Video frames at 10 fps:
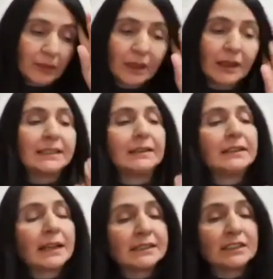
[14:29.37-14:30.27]

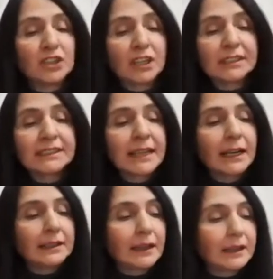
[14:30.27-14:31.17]
the Gaza
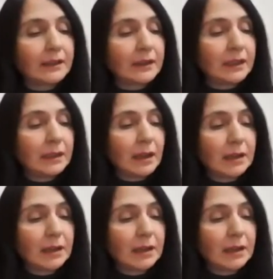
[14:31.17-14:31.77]
genocide and the